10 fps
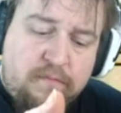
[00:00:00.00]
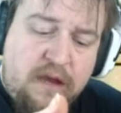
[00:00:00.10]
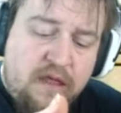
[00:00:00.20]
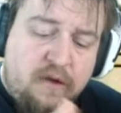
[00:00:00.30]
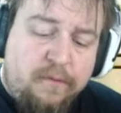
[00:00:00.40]

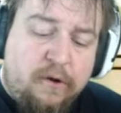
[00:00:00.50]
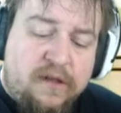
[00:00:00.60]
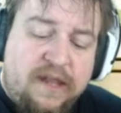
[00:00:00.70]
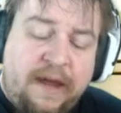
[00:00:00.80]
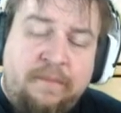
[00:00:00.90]
the
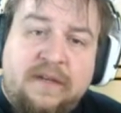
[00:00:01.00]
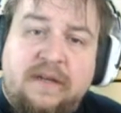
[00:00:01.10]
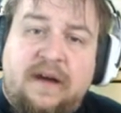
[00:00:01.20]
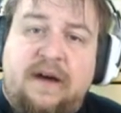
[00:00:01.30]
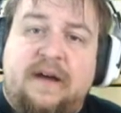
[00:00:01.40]
proclaimed,
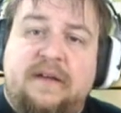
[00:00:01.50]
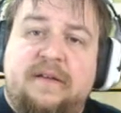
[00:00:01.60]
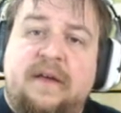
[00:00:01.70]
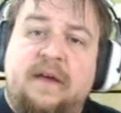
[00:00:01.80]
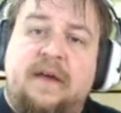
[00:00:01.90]
uh,
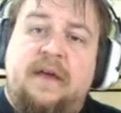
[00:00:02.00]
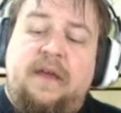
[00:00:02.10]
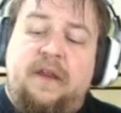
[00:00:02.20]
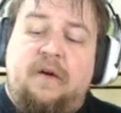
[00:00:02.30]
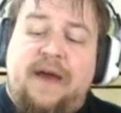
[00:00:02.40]

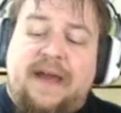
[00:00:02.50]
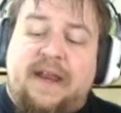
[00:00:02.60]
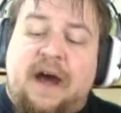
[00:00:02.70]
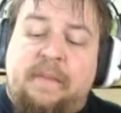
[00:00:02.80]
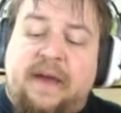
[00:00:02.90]
you know,
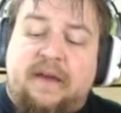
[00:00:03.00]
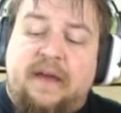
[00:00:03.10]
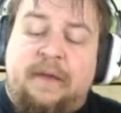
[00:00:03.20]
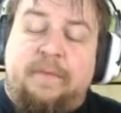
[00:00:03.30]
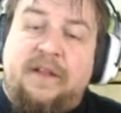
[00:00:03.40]
economic
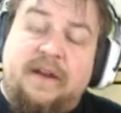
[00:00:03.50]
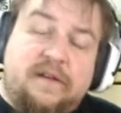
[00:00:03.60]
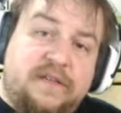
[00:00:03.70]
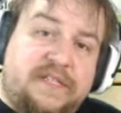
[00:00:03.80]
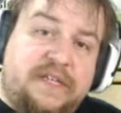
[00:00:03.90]
and
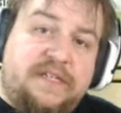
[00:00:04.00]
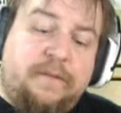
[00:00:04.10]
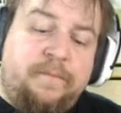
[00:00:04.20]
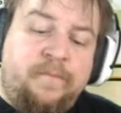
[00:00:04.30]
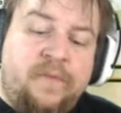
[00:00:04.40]
political
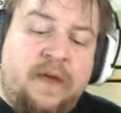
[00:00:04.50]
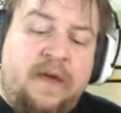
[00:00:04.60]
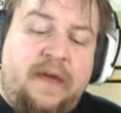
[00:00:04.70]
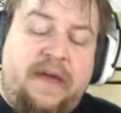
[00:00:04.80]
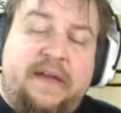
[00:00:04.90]
system,
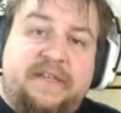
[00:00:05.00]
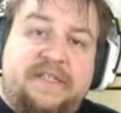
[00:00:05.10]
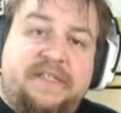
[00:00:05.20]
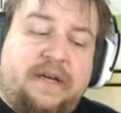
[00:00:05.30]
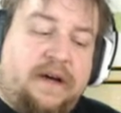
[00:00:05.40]

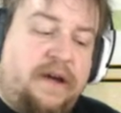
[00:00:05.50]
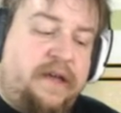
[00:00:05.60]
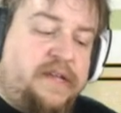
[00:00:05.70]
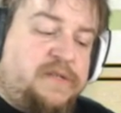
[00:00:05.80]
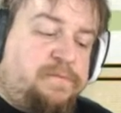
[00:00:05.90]
is uh,
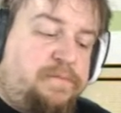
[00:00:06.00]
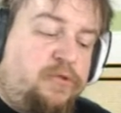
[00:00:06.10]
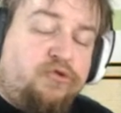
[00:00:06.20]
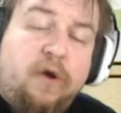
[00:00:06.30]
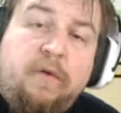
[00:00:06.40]
is
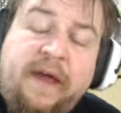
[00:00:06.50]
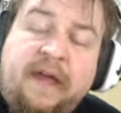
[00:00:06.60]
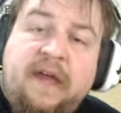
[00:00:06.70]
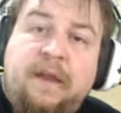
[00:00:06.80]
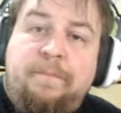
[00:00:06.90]

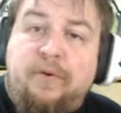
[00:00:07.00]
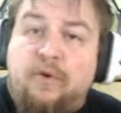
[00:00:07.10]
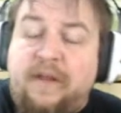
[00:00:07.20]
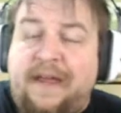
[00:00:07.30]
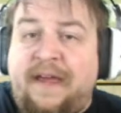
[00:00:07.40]
growing and
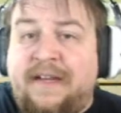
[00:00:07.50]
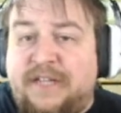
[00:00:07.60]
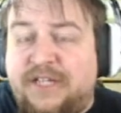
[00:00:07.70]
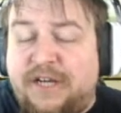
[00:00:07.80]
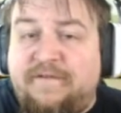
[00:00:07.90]
pooling and
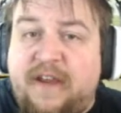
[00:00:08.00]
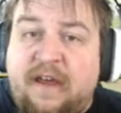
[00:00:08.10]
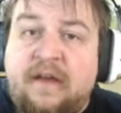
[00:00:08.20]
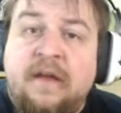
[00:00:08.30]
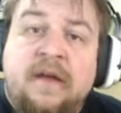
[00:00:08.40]

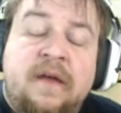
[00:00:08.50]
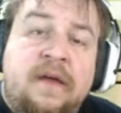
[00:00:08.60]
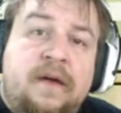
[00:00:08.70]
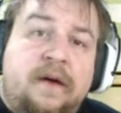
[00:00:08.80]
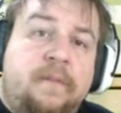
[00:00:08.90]
shifting
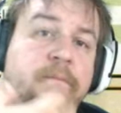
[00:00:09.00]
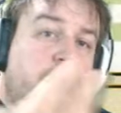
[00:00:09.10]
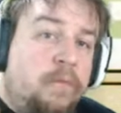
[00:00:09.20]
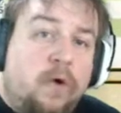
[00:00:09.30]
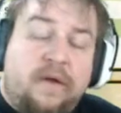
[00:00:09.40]
um,
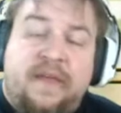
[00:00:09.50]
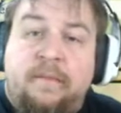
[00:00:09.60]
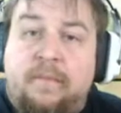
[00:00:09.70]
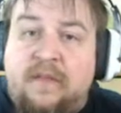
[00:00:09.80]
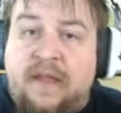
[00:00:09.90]
more
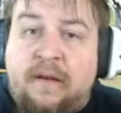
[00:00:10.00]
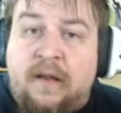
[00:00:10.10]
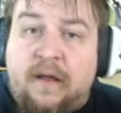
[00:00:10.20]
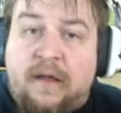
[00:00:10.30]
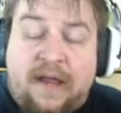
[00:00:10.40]
than than
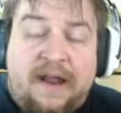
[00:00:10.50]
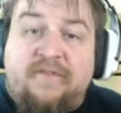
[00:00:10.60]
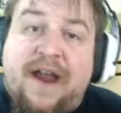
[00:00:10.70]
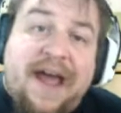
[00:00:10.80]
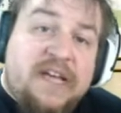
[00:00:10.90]
it
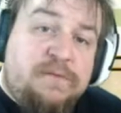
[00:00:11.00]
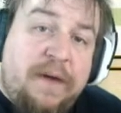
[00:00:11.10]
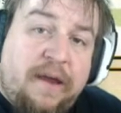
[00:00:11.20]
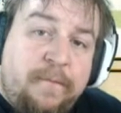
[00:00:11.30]
ever has been,